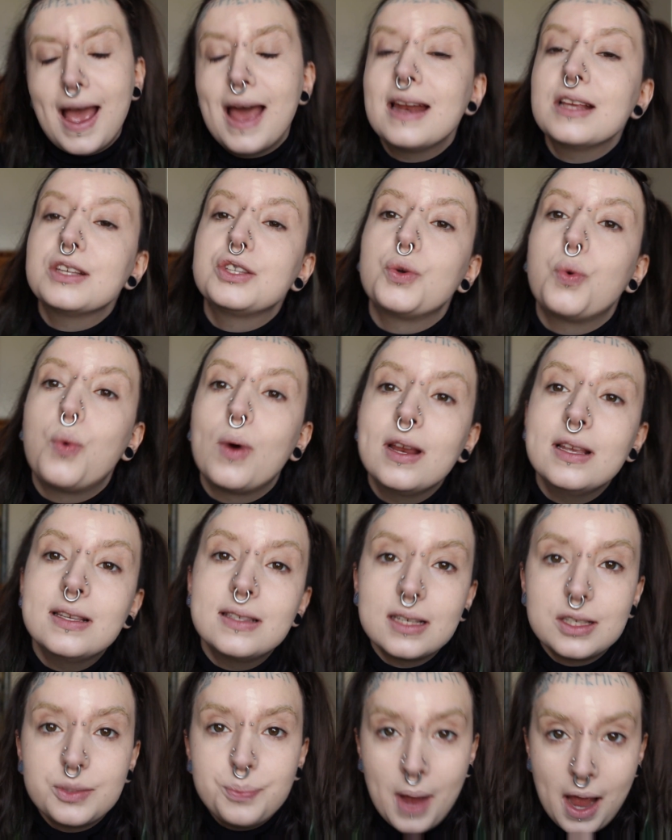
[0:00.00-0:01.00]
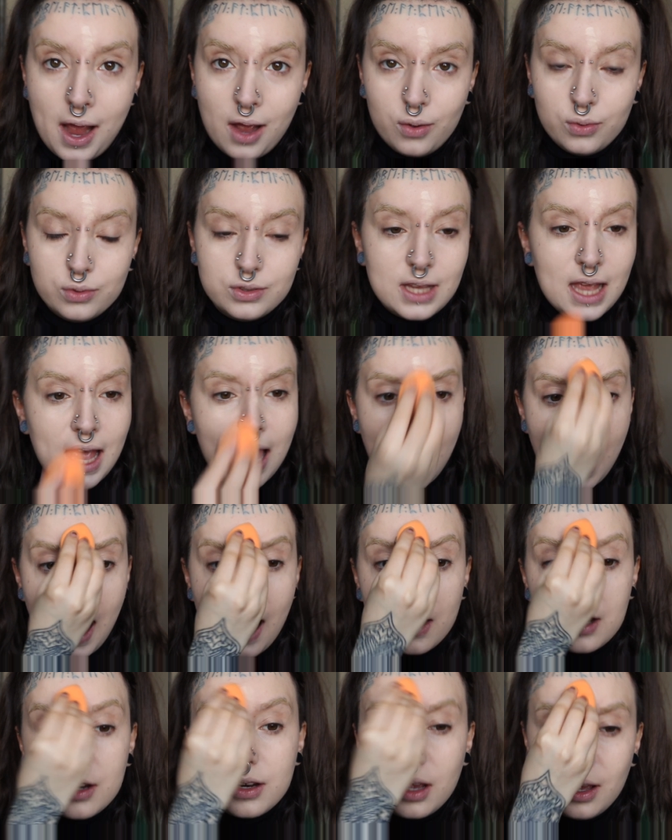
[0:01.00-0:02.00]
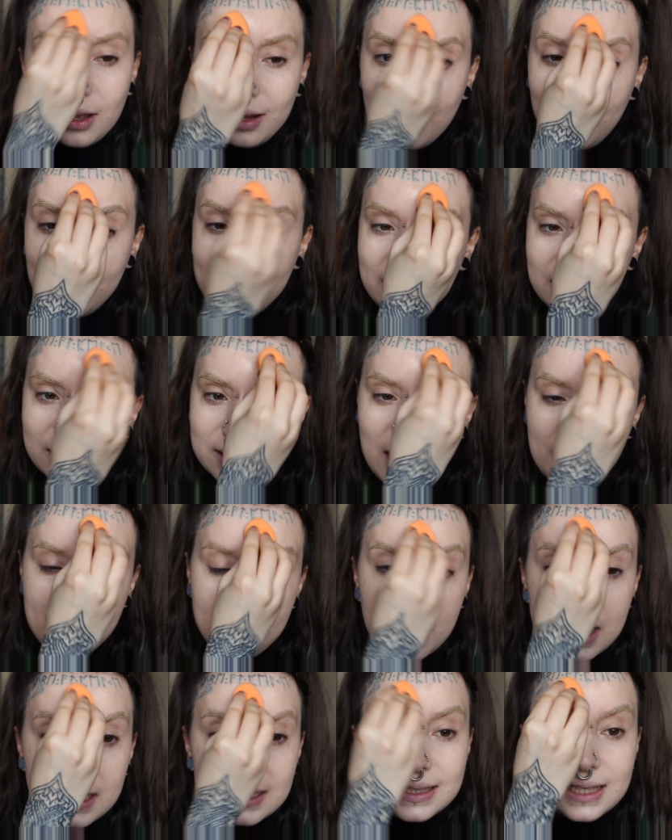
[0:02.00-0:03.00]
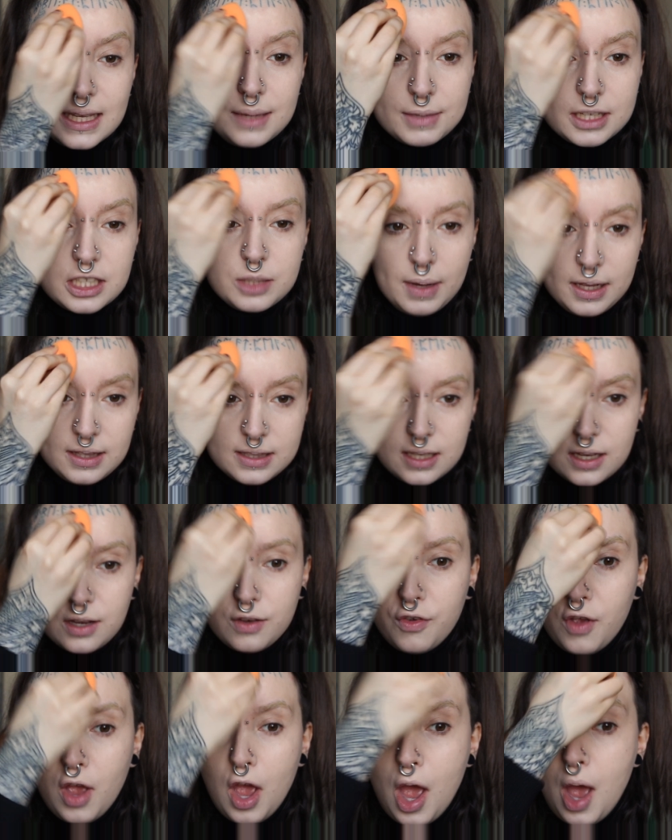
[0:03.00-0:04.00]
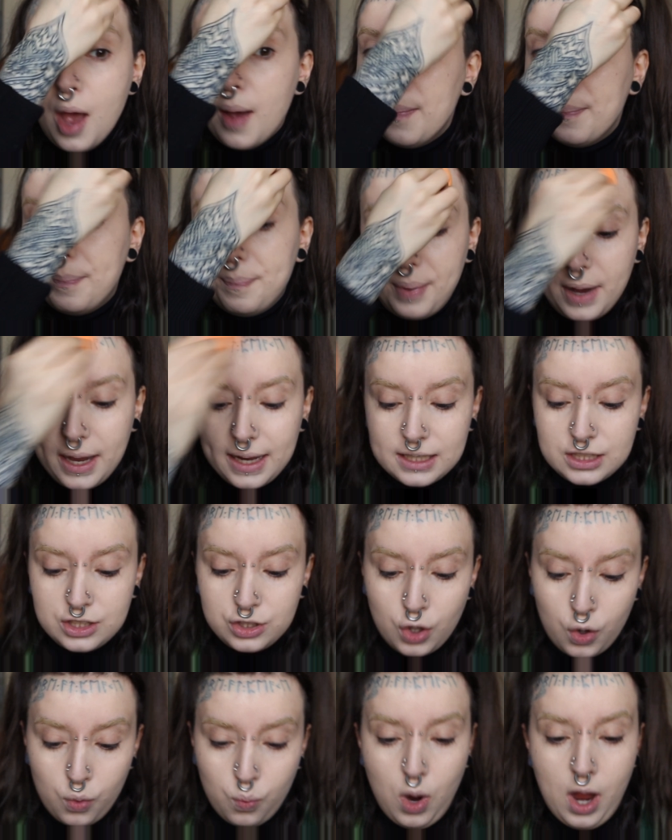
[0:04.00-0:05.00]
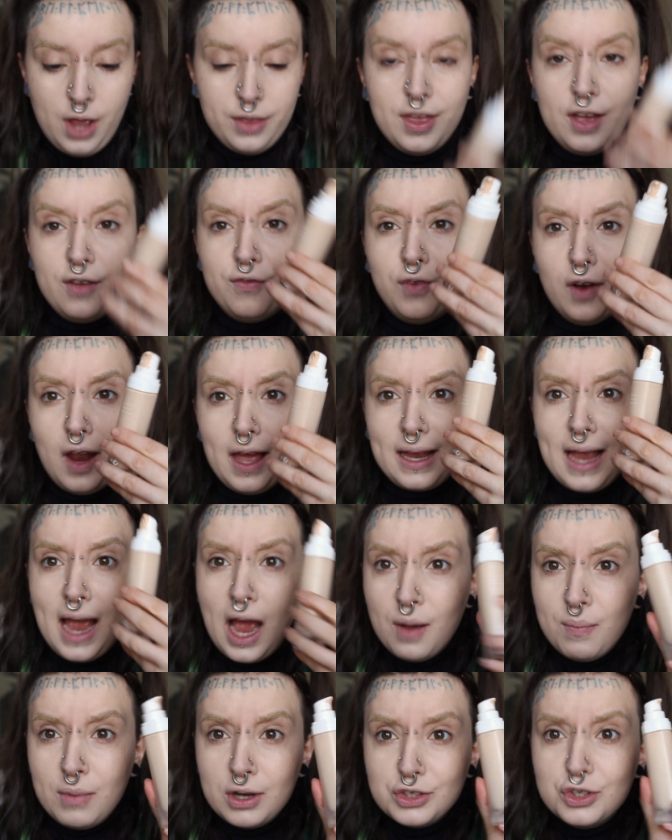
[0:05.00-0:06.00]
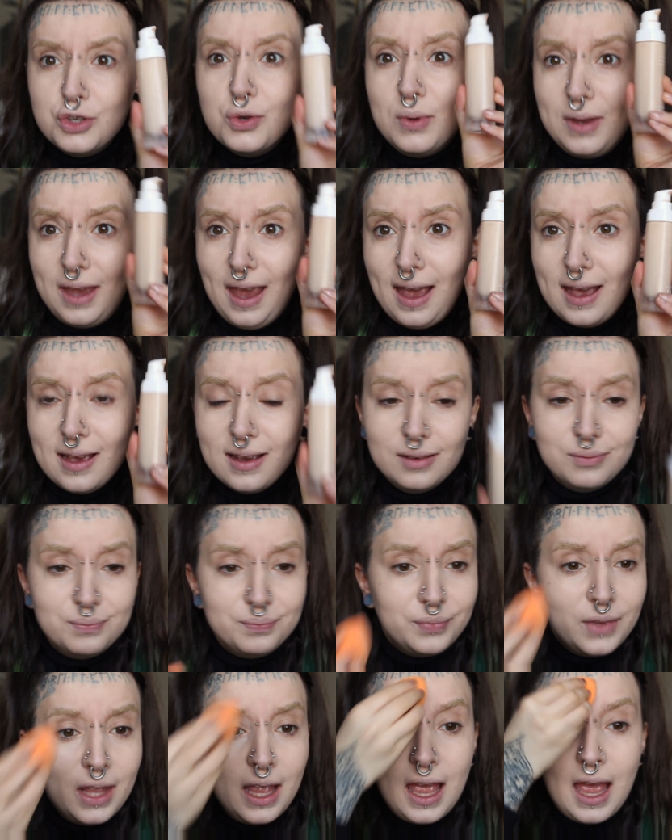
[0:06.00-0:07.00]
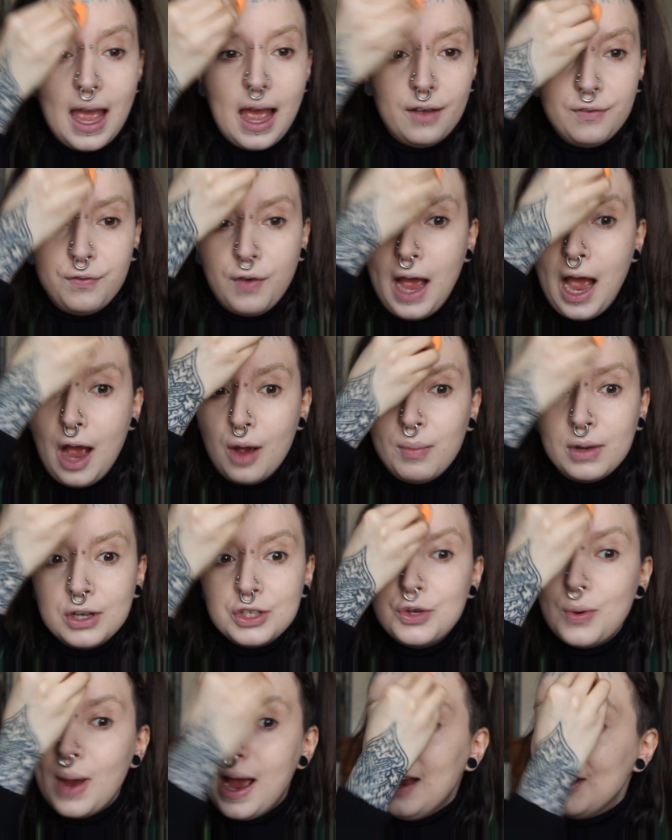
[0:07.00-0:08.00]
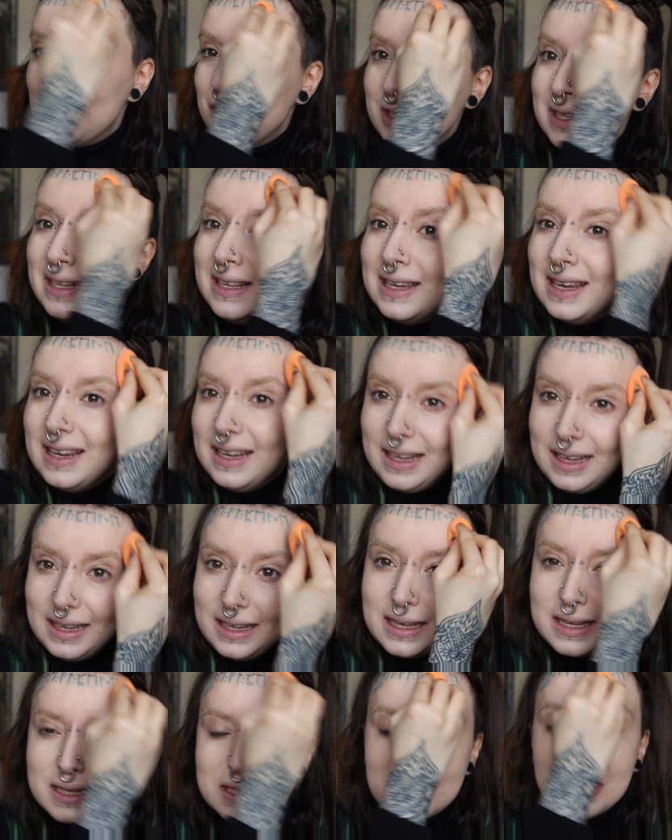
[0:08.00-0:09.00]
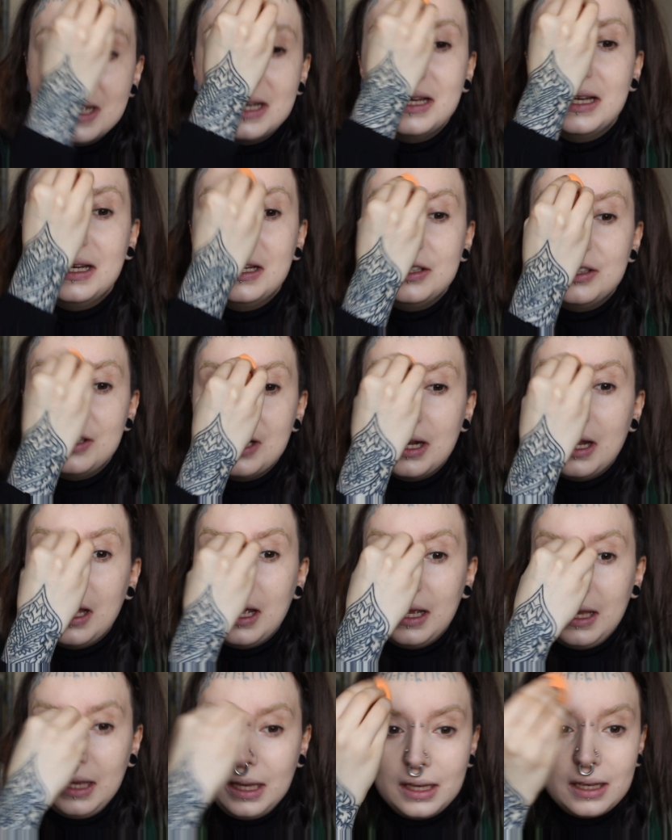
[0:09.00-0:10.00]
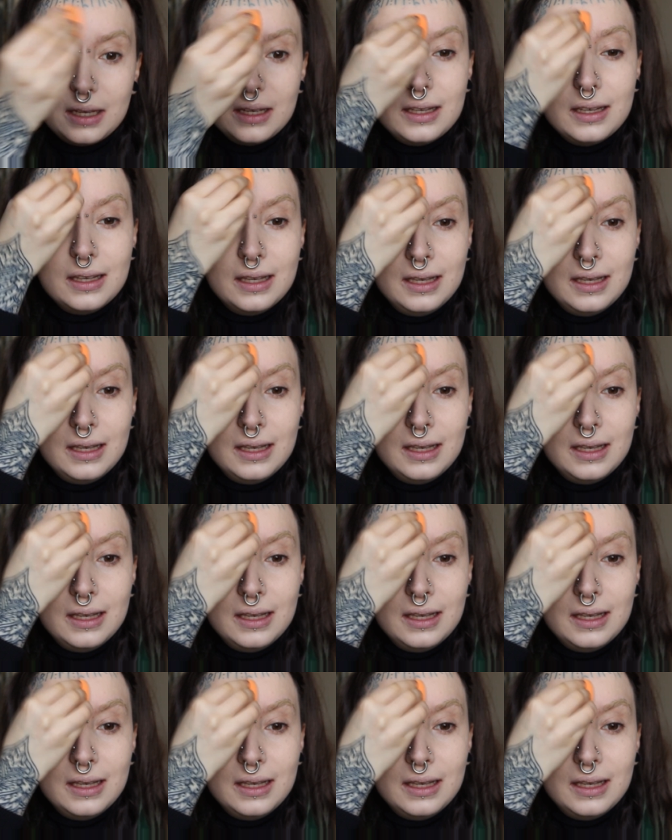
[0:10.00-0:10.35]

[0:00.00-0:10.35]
And it's £26, and like that might seem expensive, but it's so worth it for like how much you get and for how much you actually need to like